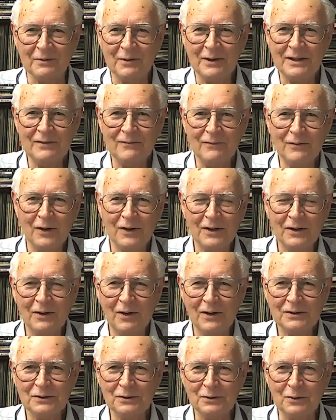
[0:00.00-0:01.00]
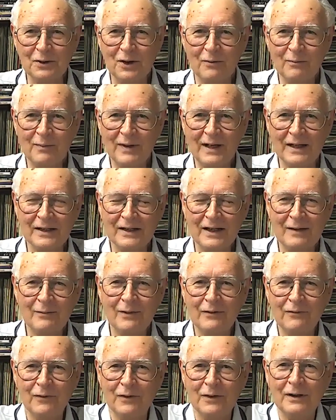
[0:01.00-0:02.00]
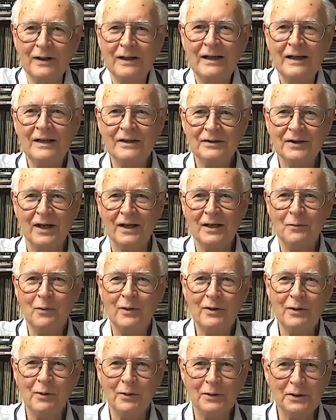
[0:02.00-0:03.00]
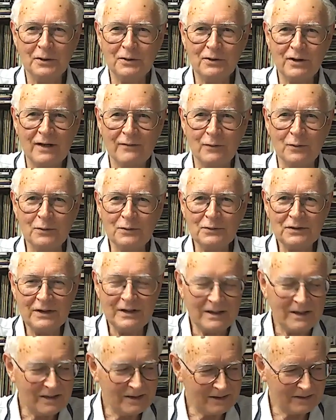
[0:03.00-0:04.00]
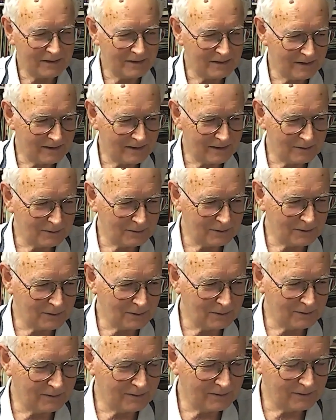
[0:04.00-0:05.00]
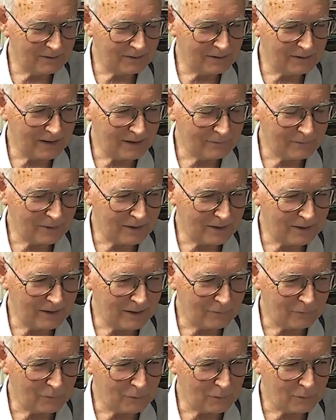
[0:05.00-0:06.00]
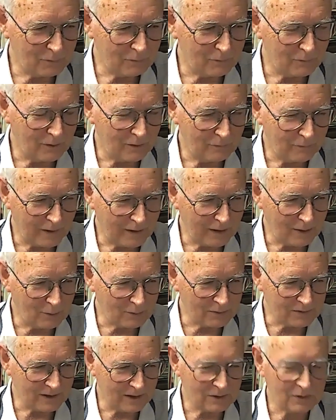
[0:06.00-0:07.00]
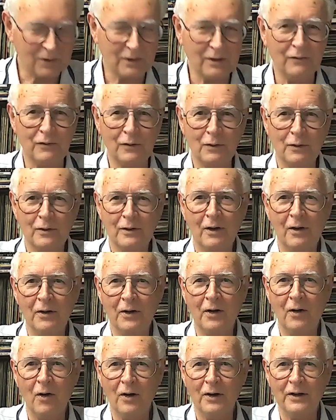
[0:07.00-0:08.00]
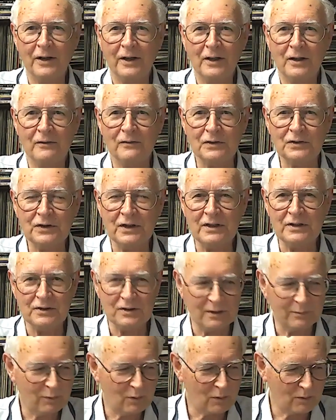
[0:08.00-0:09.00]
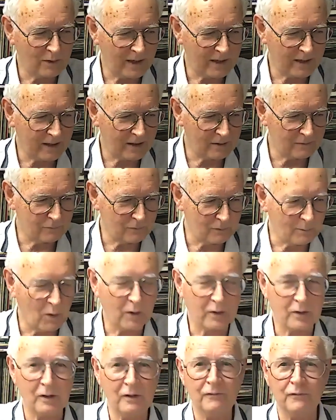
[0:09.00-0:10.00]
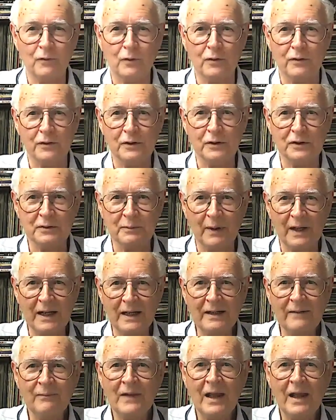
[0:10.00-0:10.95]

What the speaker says: When you've got a nice little compact camera for taking with you on your travels, you'd have a few funny looks at you if you were on a holiday overseas and you pulled that out of your Micro Four Thirds bag.